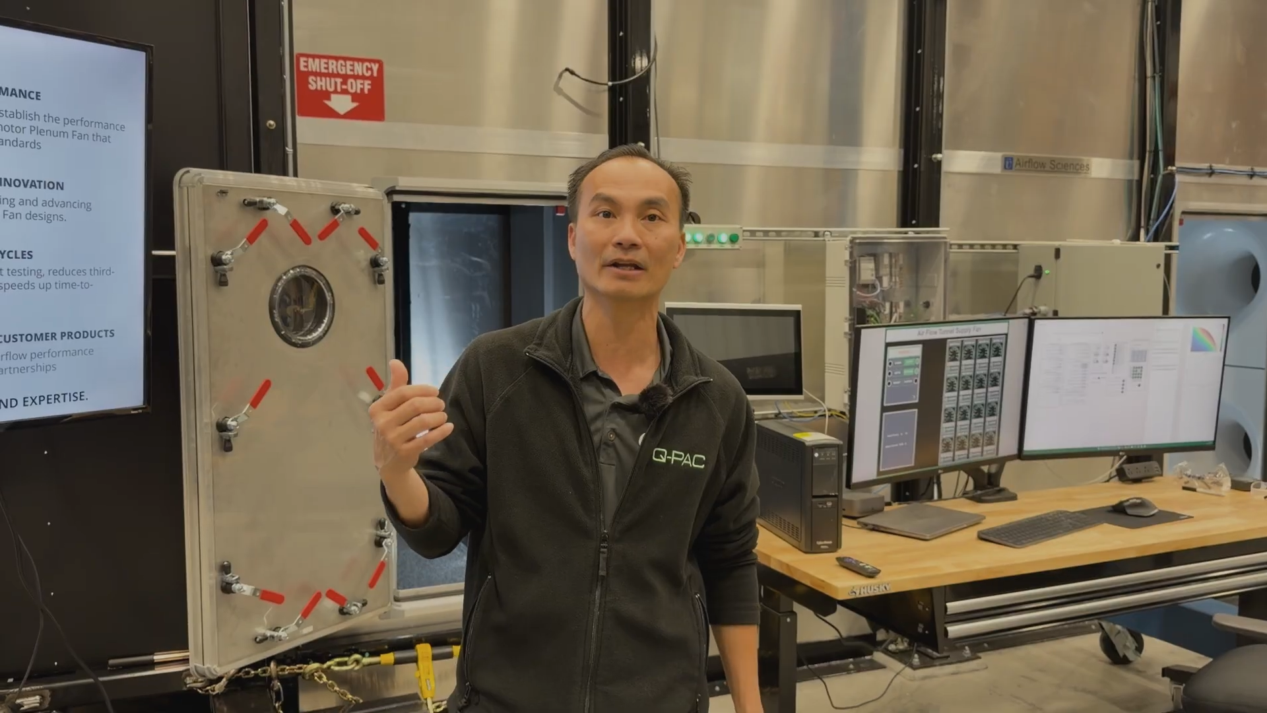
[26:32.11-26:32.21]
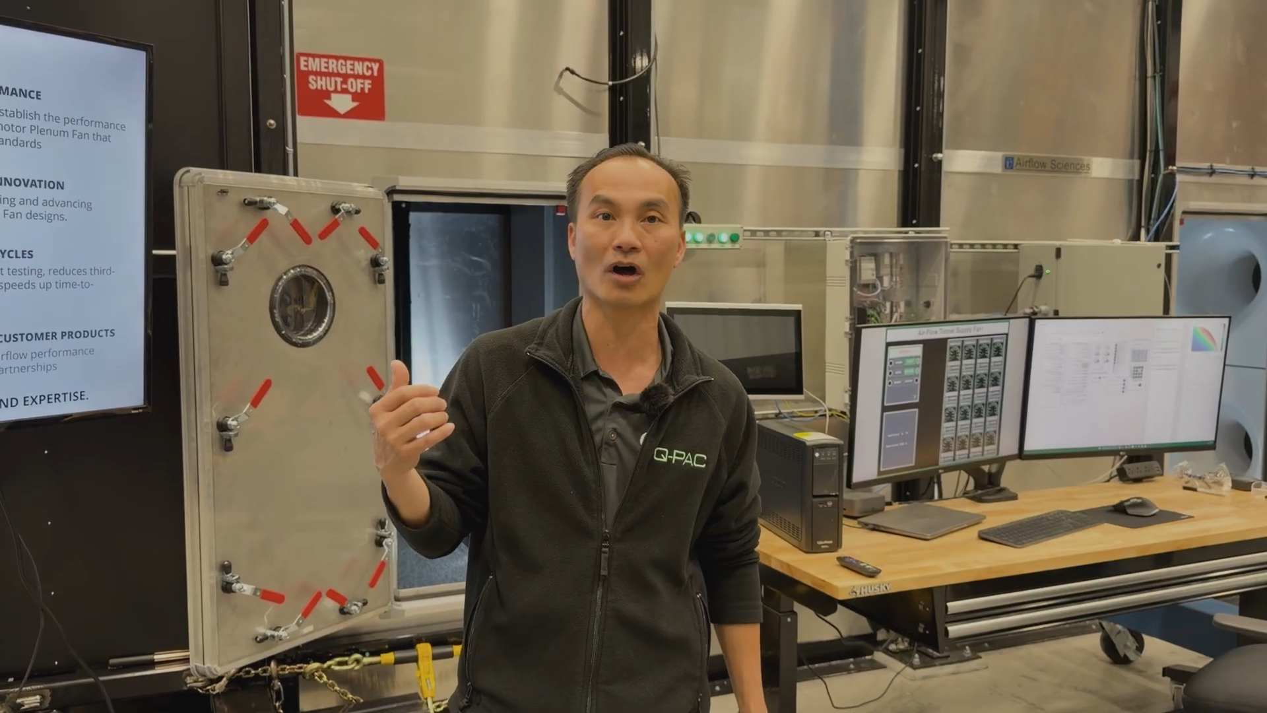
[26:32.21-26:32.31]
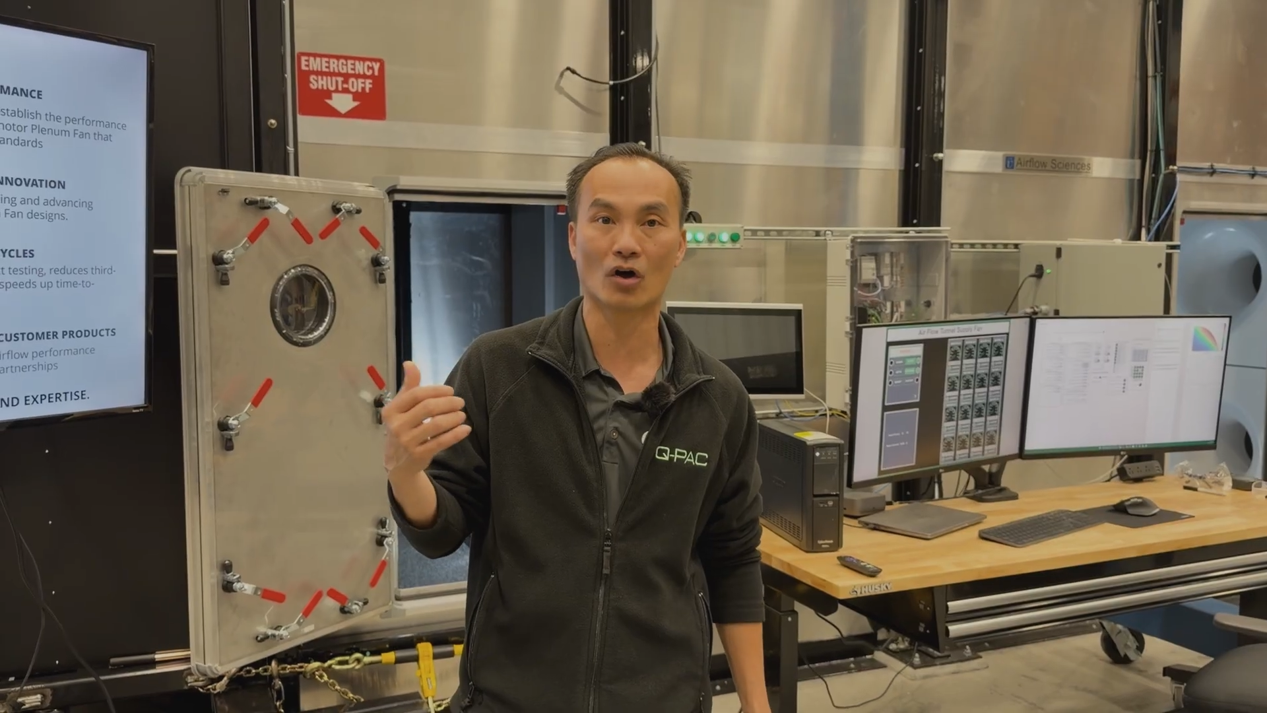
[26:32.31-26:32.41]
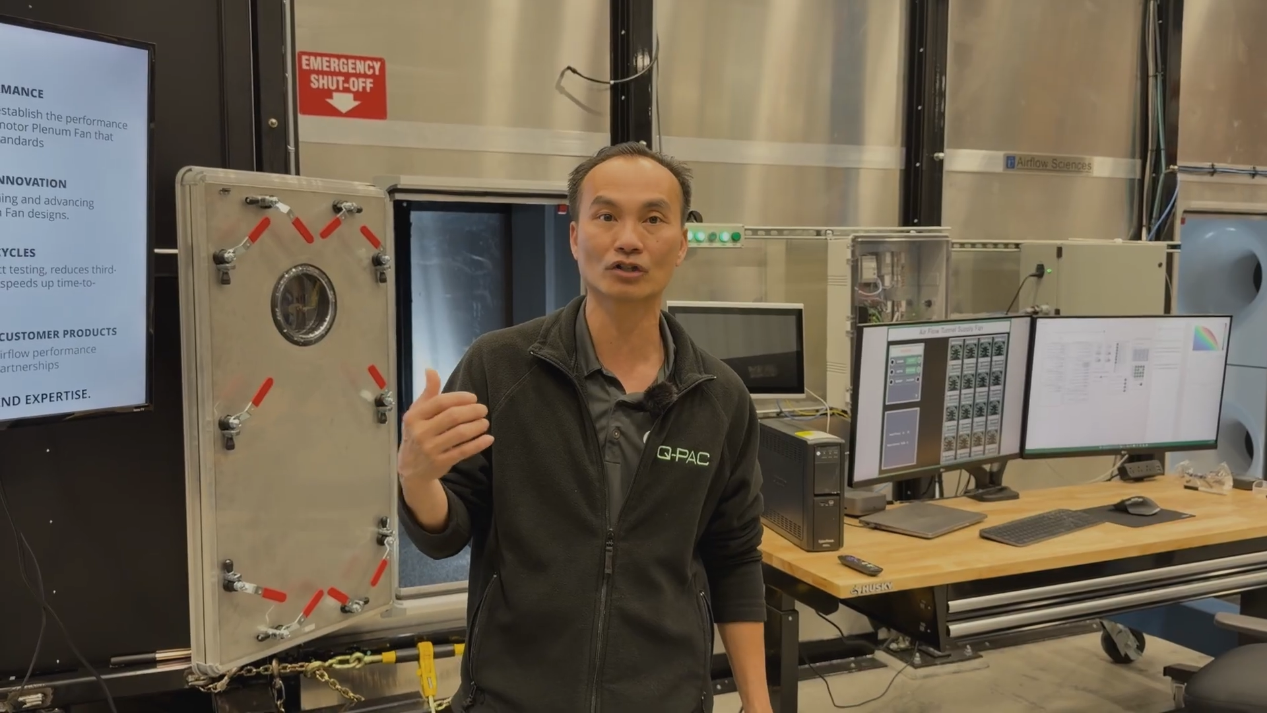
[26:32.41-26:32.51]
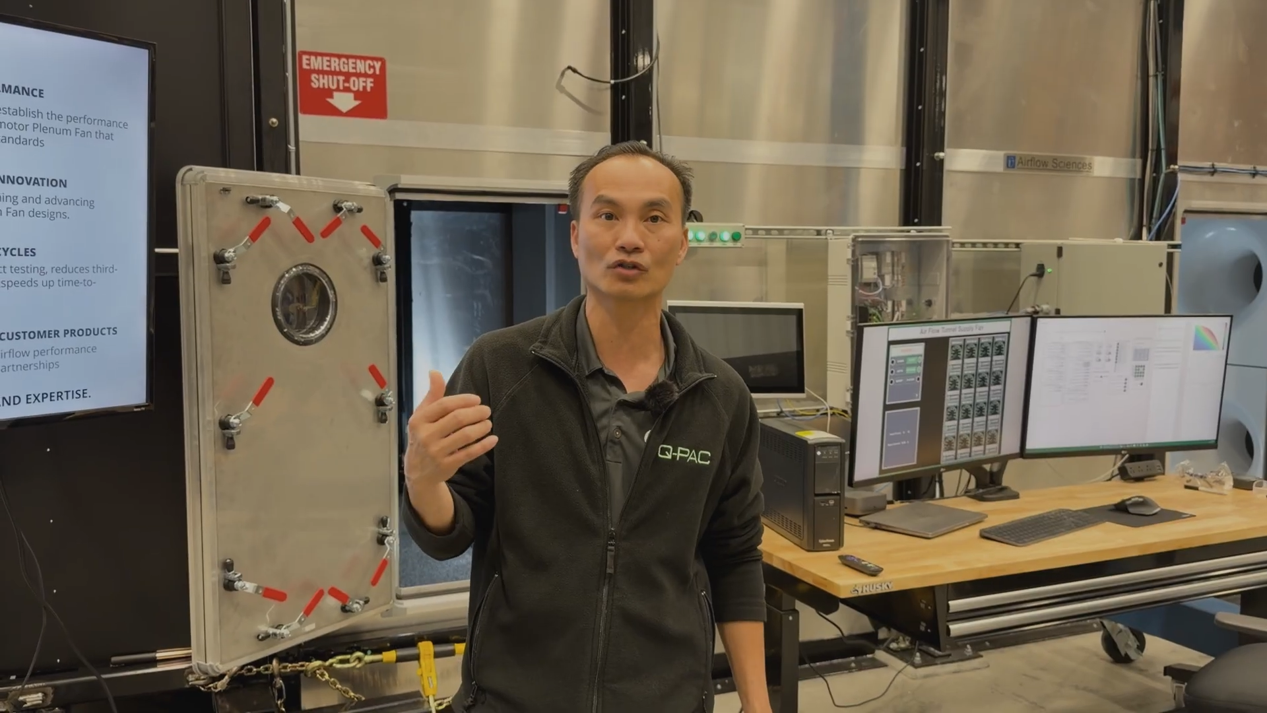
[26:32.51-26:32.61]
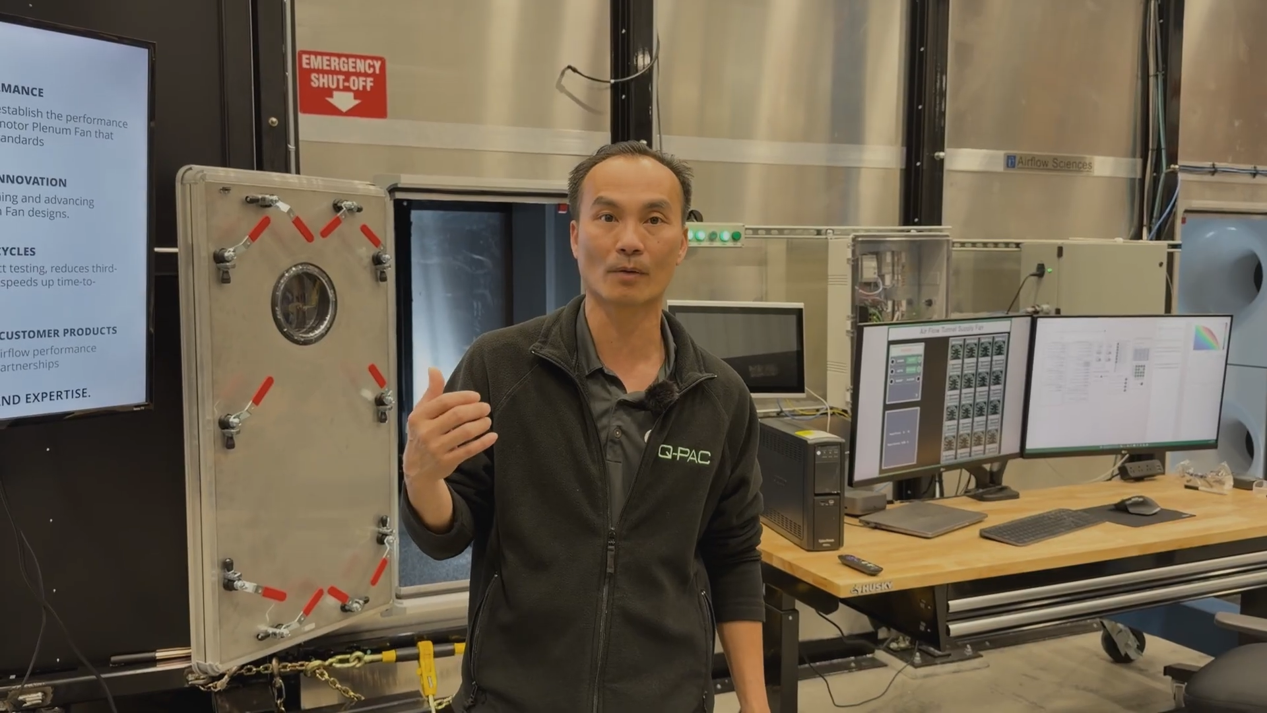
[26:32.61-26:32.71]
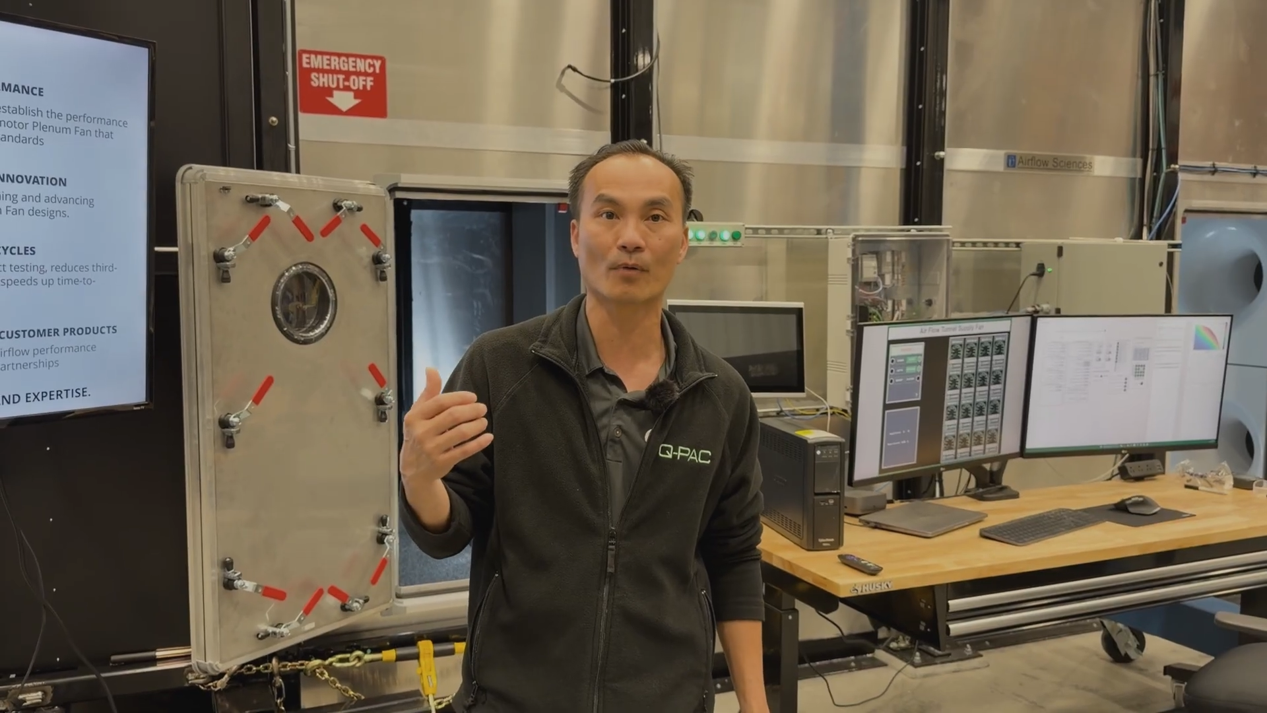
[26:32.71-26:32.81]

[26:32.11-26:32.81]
onto the